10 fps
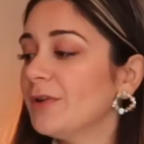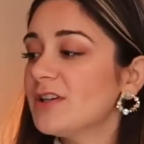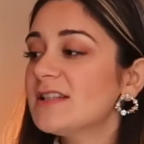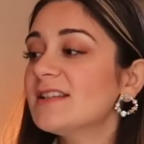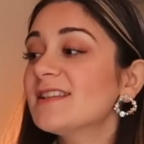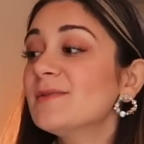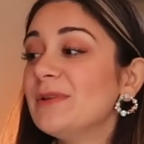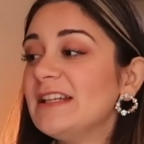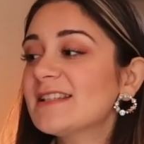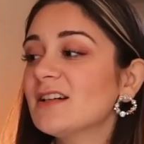Because this is a
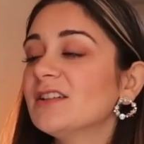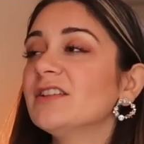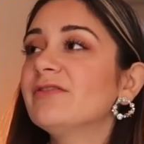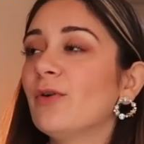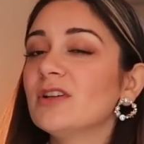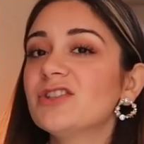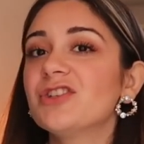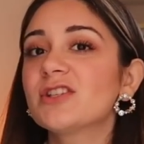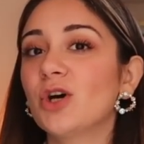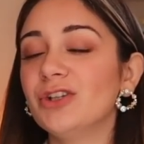mini skirt, it falls
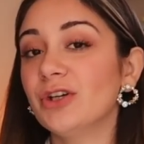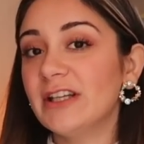just on your